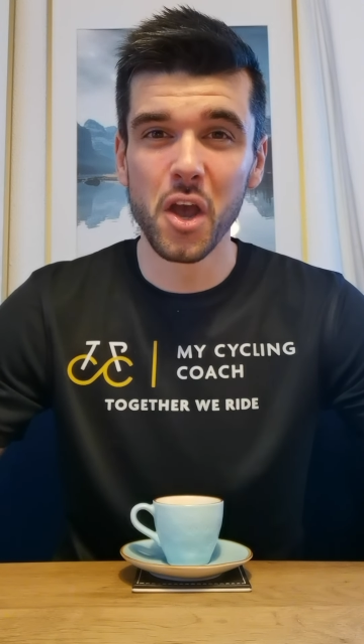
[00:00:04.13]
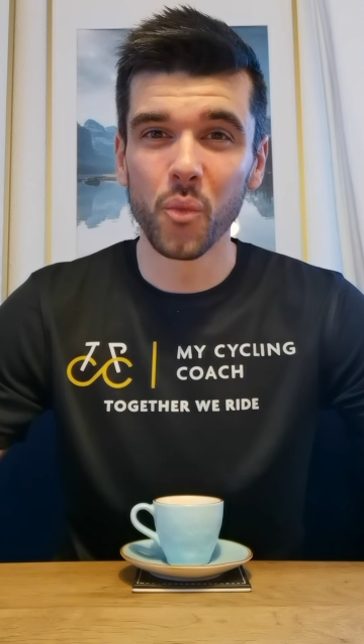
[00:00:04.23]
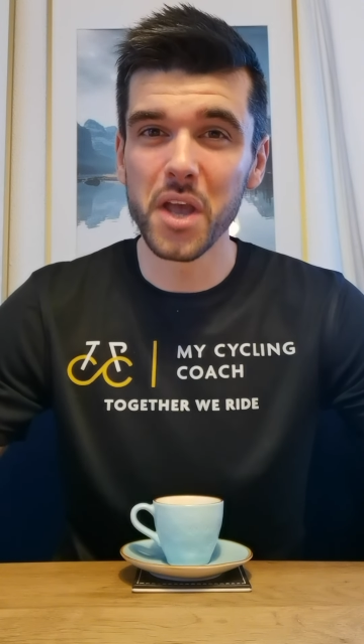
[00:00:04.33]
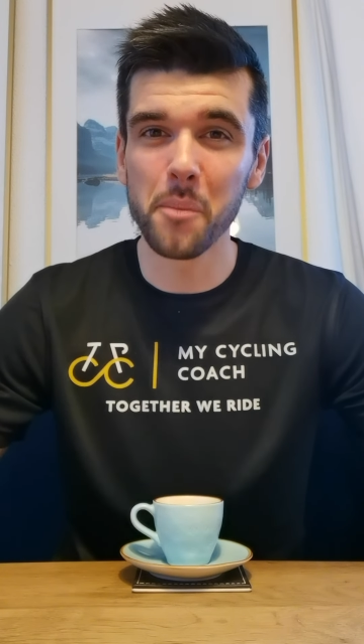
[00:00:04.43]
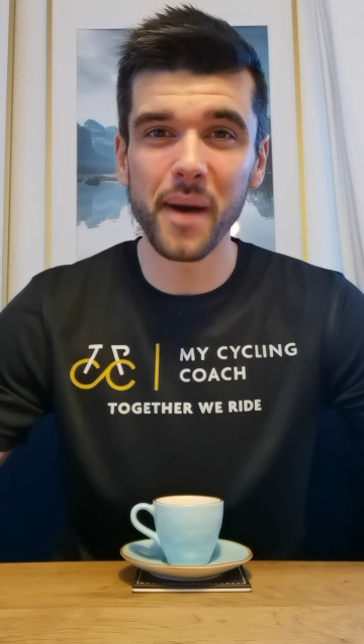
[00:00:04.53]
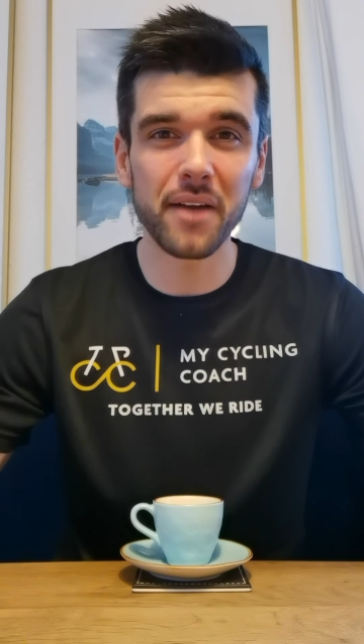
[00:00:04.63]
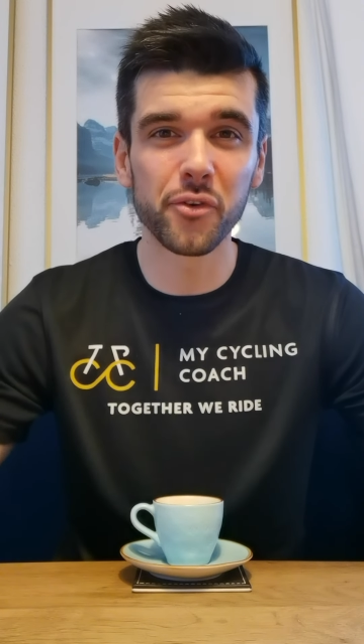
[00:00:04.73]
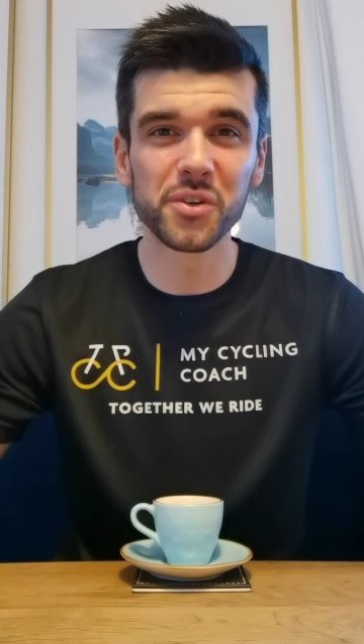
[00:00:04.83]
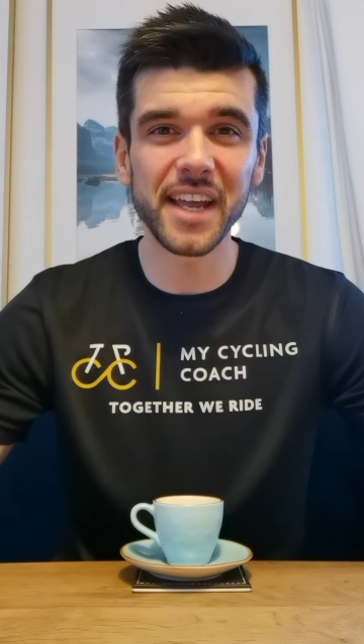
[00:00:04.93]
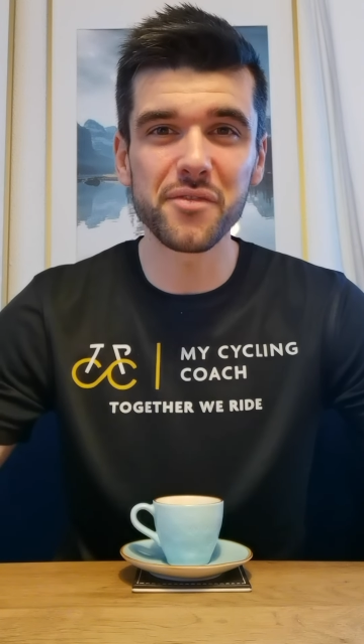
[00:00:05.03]
We are back
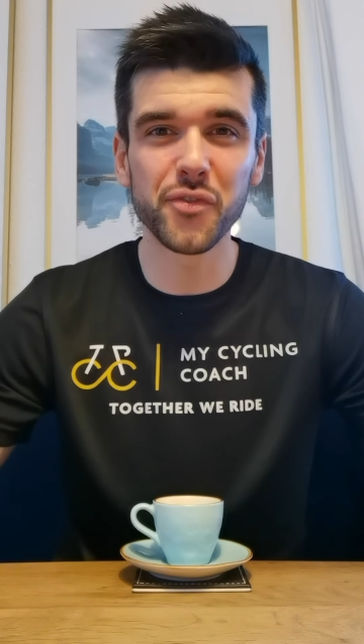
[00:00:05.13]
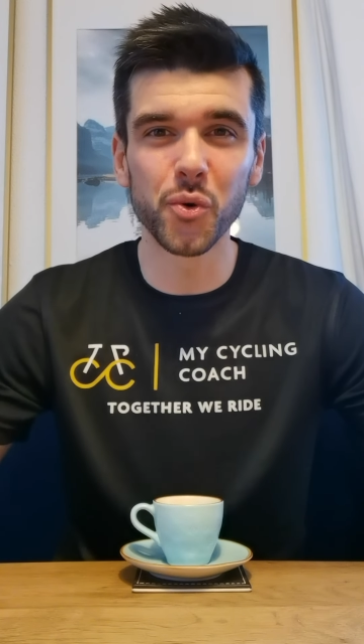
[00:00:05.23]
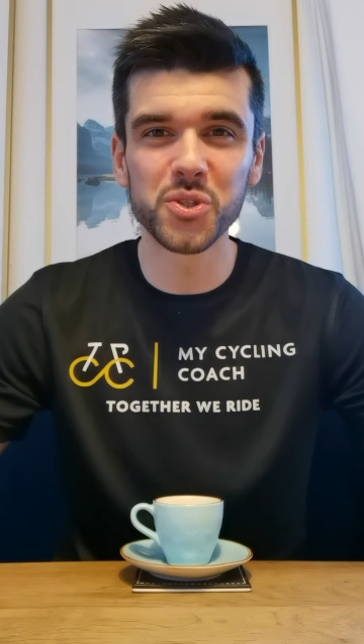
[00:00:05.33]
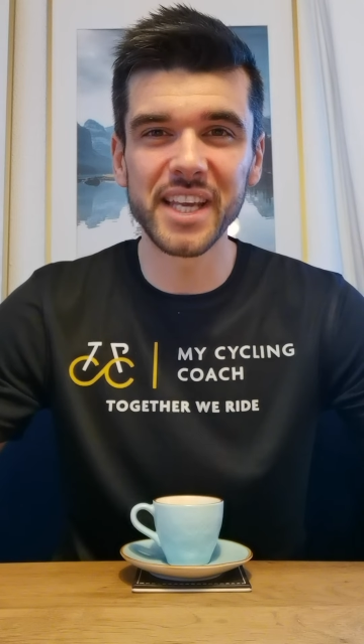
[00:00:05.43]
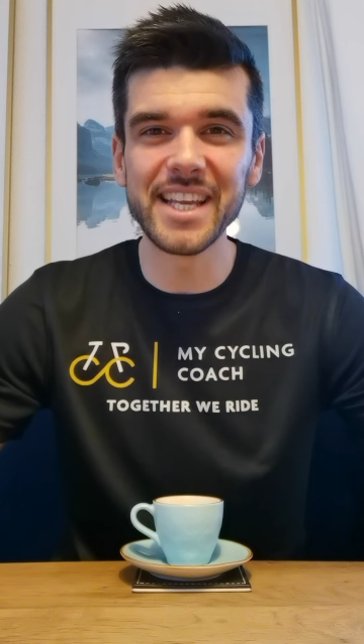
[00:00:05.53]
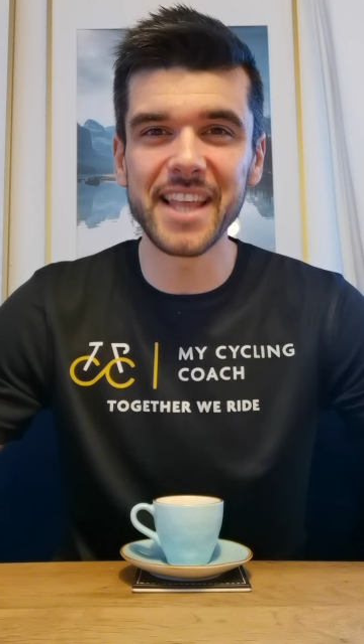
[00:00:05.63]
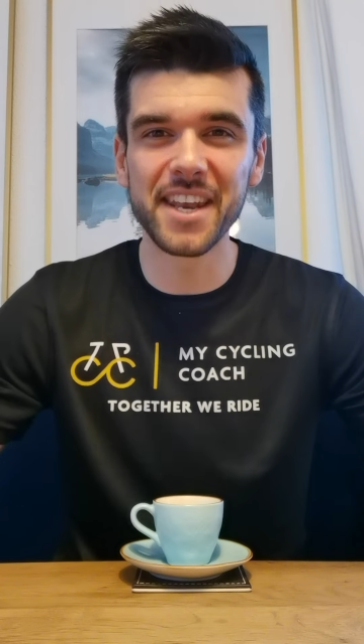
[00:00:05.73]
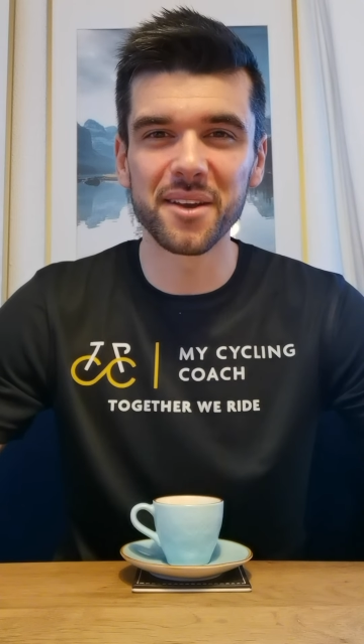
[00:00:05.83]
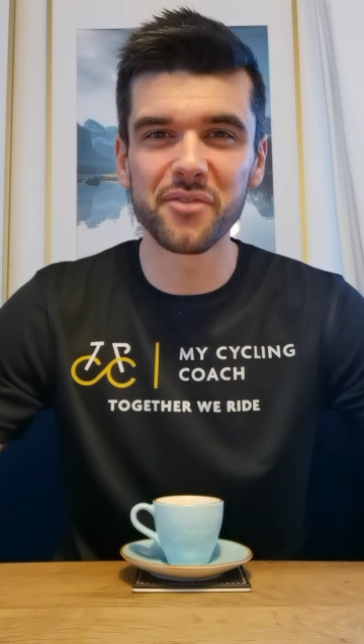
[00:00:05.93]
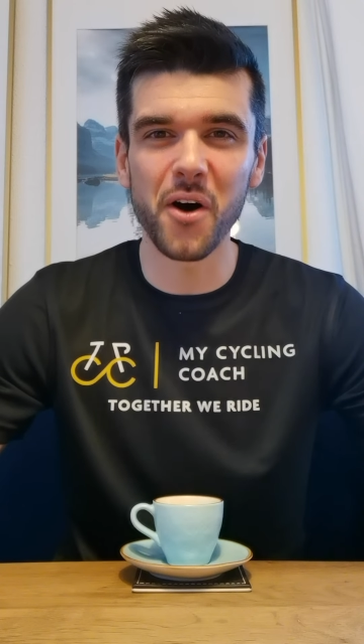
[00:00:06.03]
for day 14 then
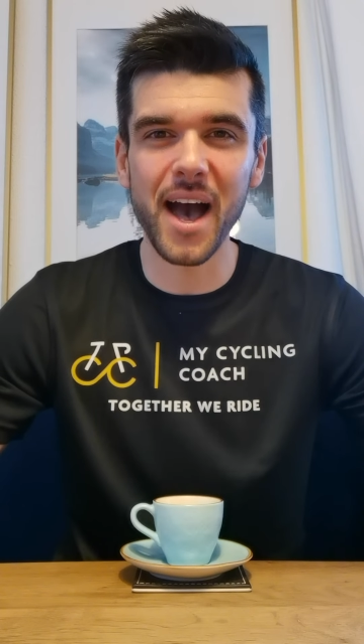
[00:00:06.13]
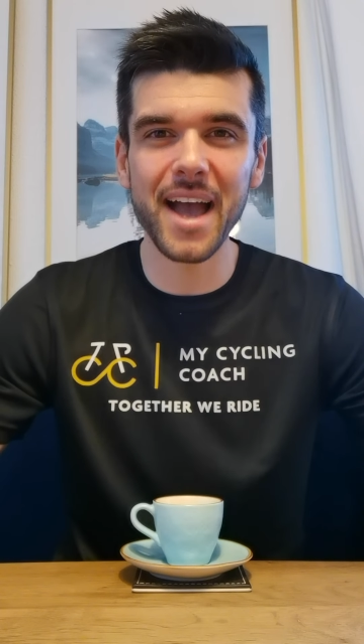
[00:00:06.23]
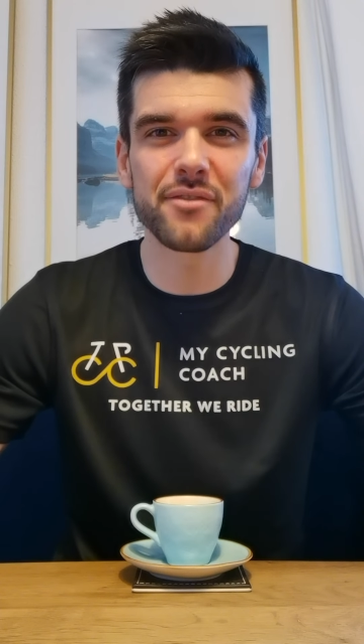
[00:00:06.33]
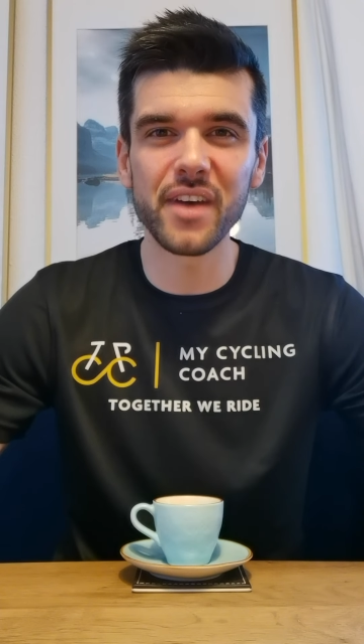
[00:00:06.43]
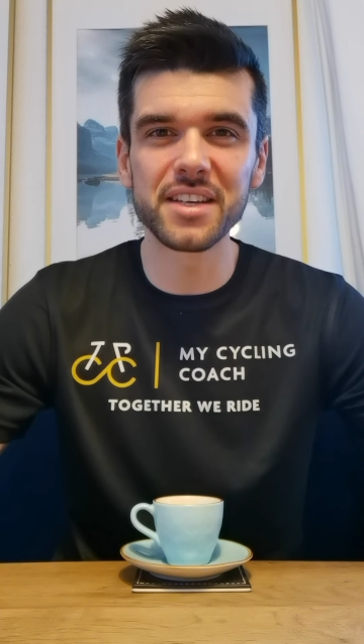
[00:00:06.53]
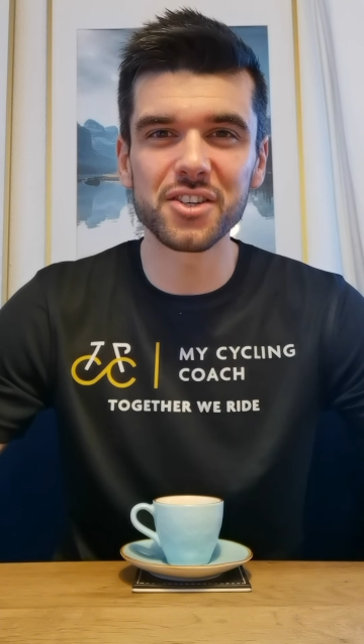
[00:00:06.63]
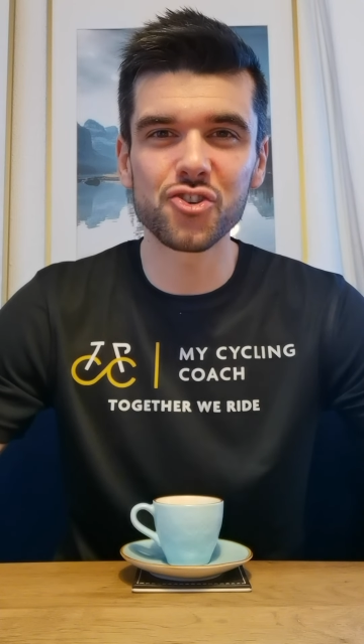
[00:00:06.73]
of our Advent